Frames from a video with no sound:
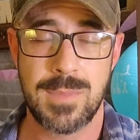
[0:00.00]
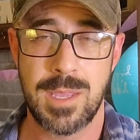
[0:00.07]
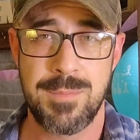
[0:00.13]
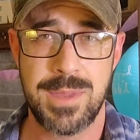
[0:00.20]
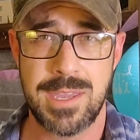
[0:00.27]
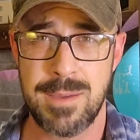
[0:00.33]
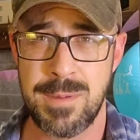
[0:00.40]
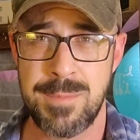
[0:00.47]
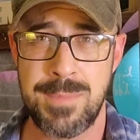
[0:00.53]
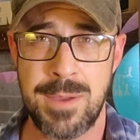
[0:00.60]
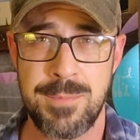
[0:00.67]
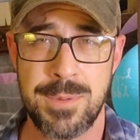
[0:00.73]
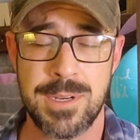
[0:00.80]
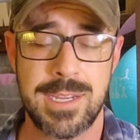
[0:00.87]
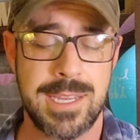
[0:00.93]
Become a
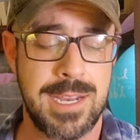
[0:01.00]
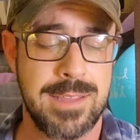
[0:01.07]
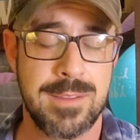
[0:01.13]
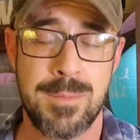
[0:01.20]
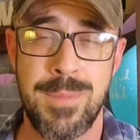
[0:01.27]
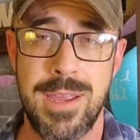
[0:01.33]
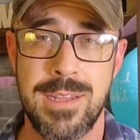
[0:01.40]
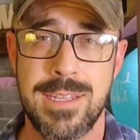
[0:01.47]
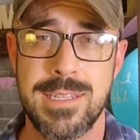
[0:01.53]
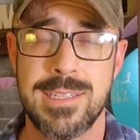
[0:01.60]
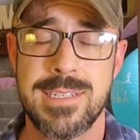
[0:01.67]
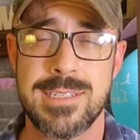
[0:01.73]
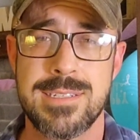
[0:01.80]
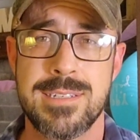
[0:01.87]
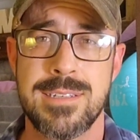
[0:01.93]
member, get on their mailing
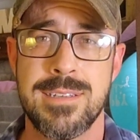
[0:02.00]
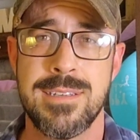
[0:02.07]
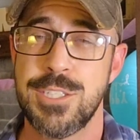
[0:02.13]
list,